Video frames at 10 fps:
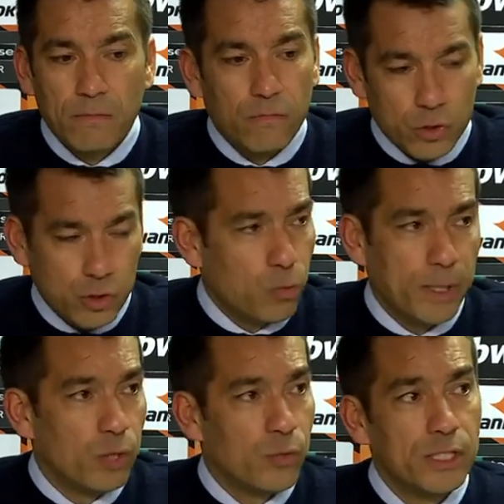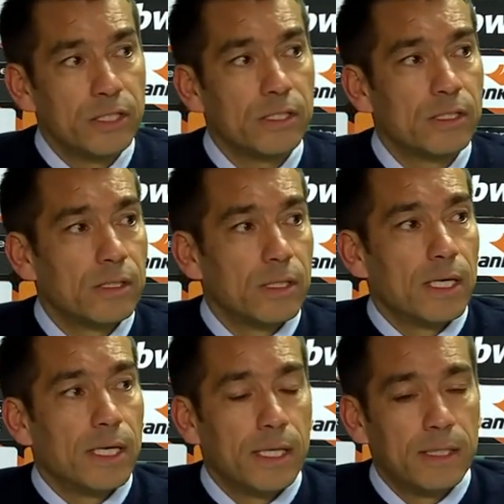for so many reasons,
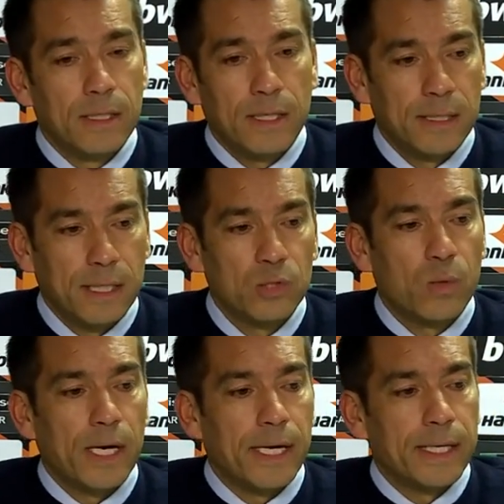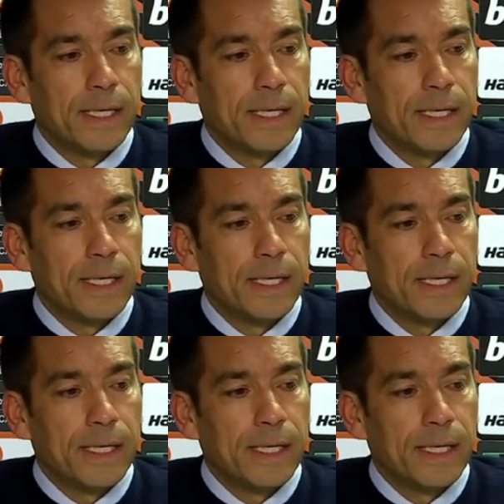and that's why